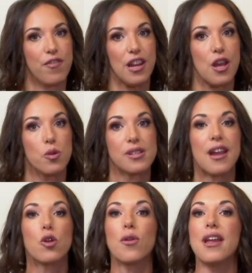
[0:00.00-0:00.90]
videos
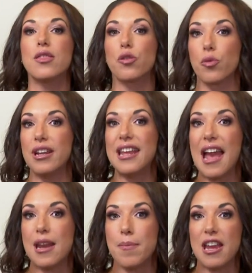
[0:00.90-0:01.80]
and create 3D
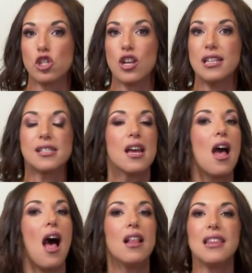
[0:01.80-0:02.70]
animations,
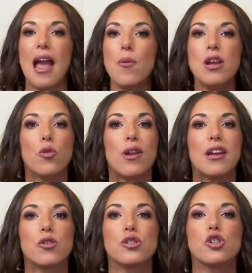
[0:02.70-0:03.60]
allowing
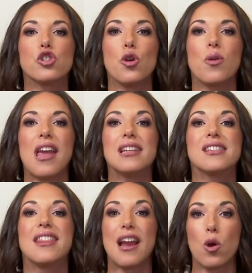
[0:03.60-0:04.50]
creators to
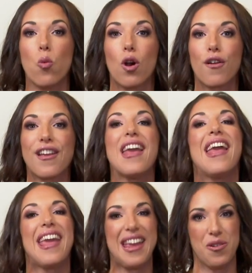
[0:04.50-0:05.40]
showcase their work
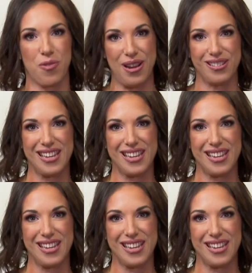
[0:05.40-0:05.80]
in real